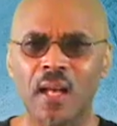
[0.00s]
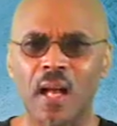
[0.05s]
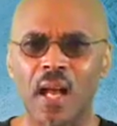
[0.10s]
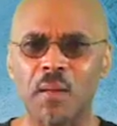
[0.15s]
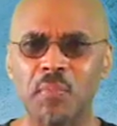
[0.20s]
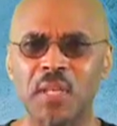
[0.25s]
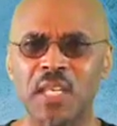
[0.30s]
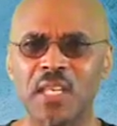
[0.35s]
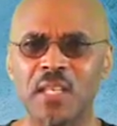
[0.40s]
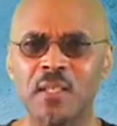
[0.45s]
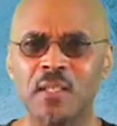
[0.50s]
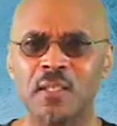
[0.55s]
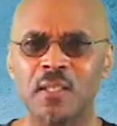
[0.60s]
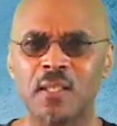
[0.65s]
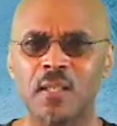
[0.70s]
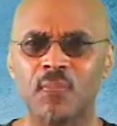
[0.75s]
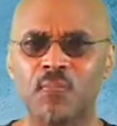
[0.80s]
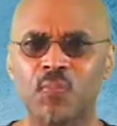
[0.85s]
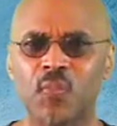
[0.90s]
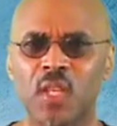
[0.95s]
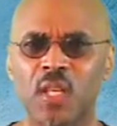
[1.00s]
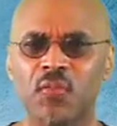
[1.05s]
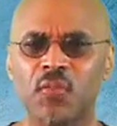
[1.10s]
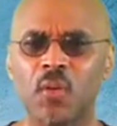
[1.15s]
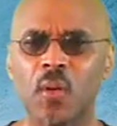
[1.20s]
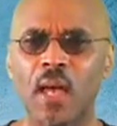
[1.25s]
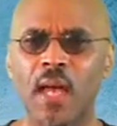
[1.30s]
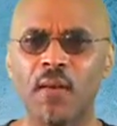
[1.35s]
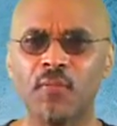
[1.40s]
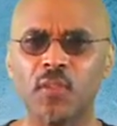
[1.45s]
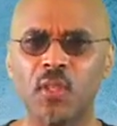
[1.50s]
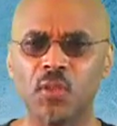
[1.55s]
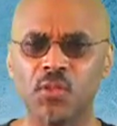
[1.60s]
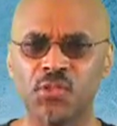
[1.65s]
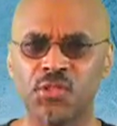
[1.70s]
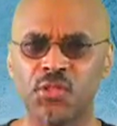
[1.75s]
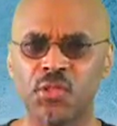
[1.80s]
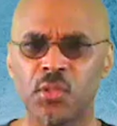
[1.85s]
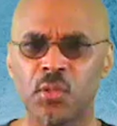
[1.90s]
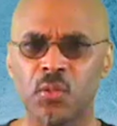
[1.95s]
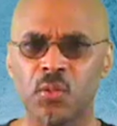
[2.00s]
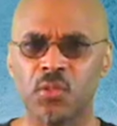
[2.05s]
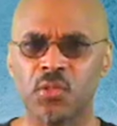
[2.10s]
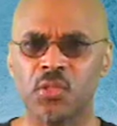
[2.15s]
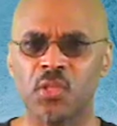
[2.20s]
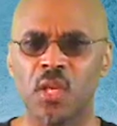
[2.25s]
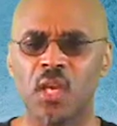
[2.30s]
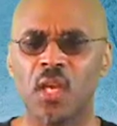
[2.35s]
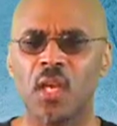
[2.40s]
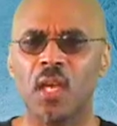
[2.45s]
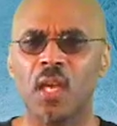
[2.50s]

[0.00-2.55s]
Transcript: I mean, if you have those suits,